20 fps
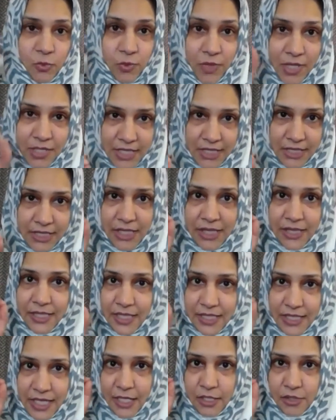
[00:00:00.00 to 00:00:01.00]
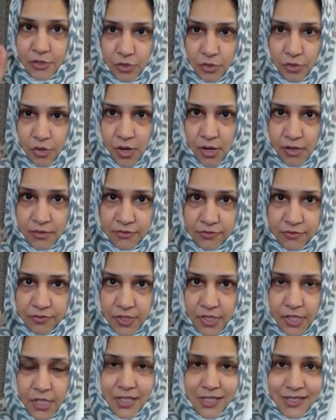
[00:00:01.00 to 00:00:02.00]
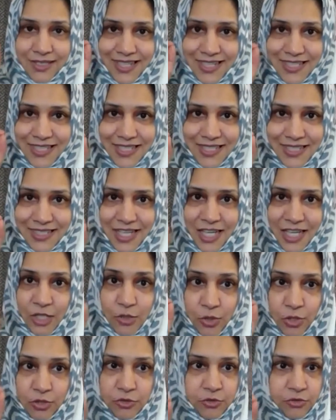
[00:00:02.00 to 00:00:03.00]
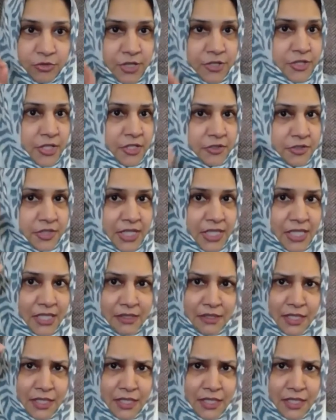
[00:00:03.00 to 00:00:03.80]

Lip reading: vertical that I know of, ki jiska growth trajectory,